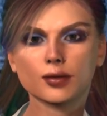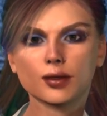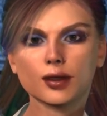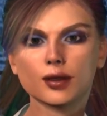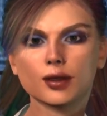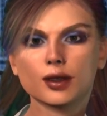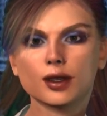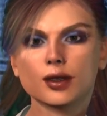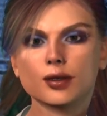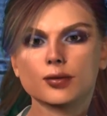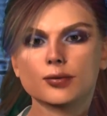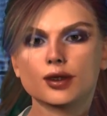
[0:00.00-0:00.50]

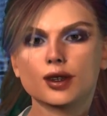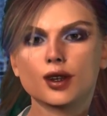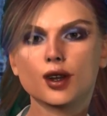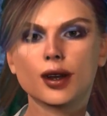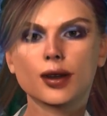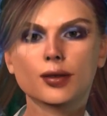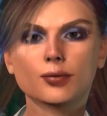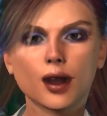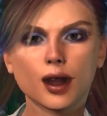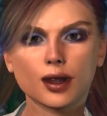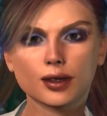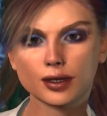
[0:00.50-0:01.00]
They can be
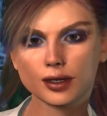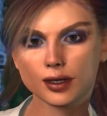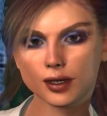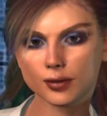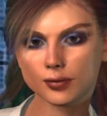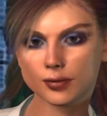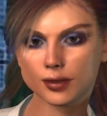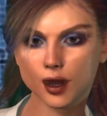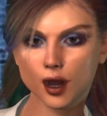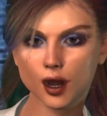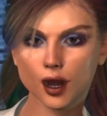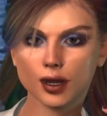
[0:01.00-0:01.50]
rapidly
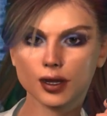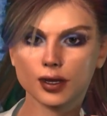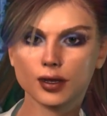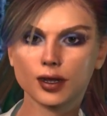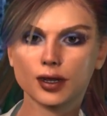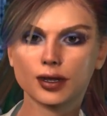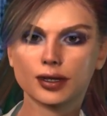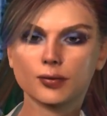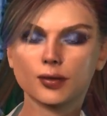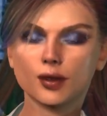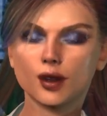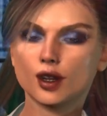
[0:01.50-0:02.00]
deployed
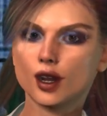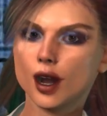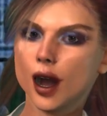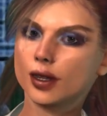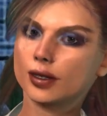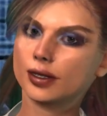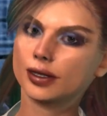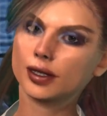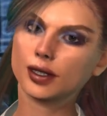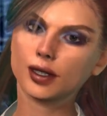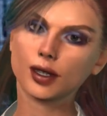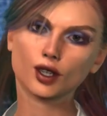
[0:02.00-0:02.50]
in
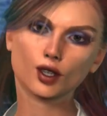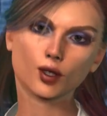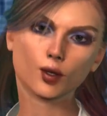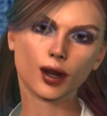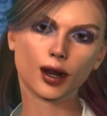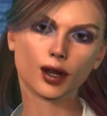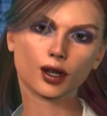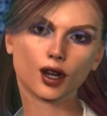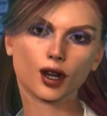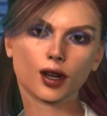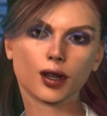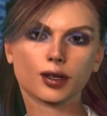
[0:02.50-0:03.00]
emergency
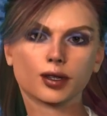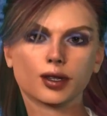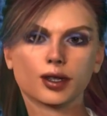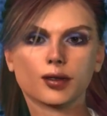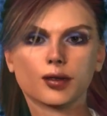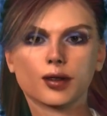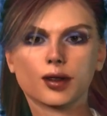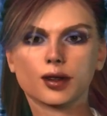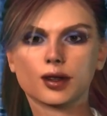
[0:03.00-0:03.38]
situations,